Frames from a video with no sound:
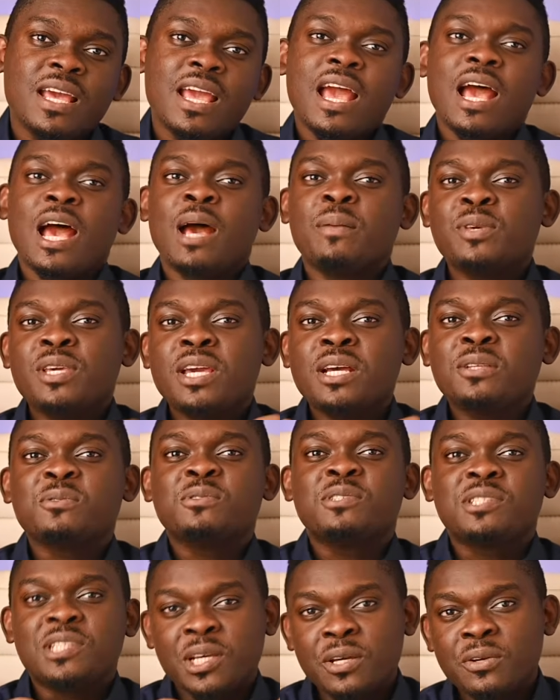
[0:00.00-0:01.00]
I'm here to
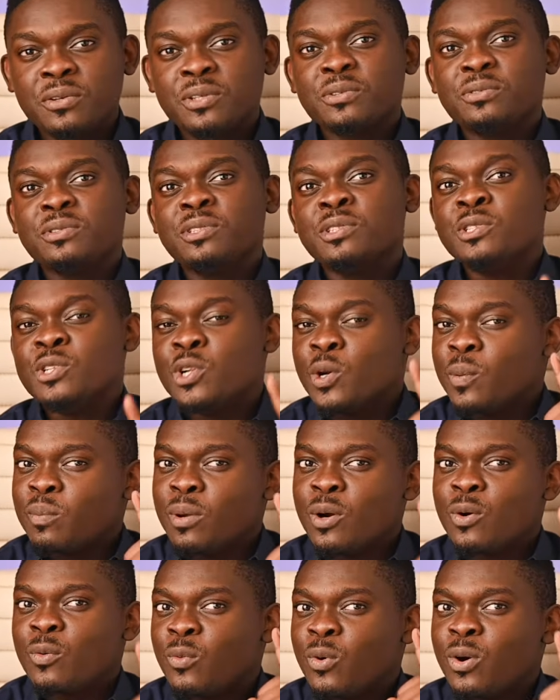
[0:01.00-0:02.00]
tell you the
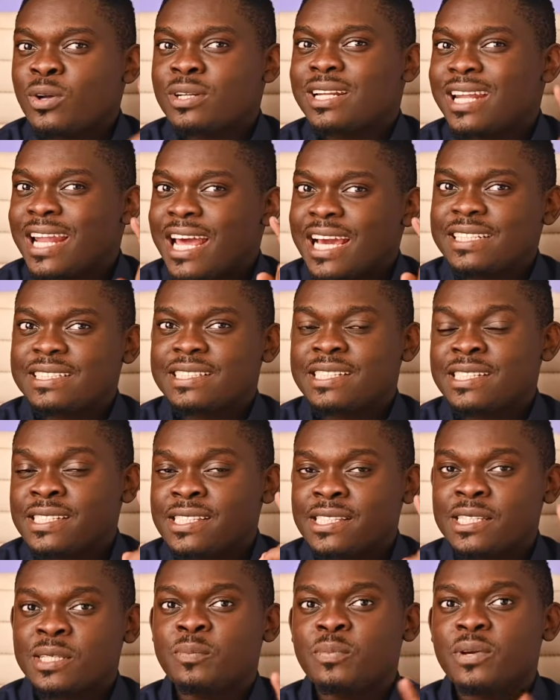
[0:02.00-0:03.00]
number one lighting
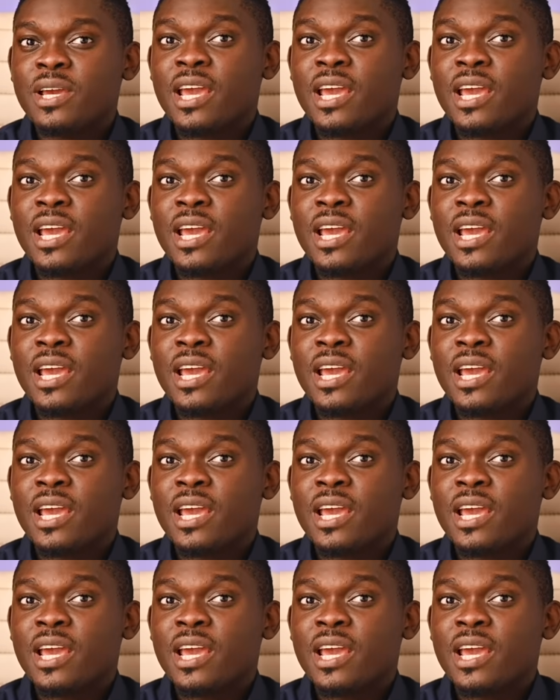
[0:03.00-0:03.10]
tip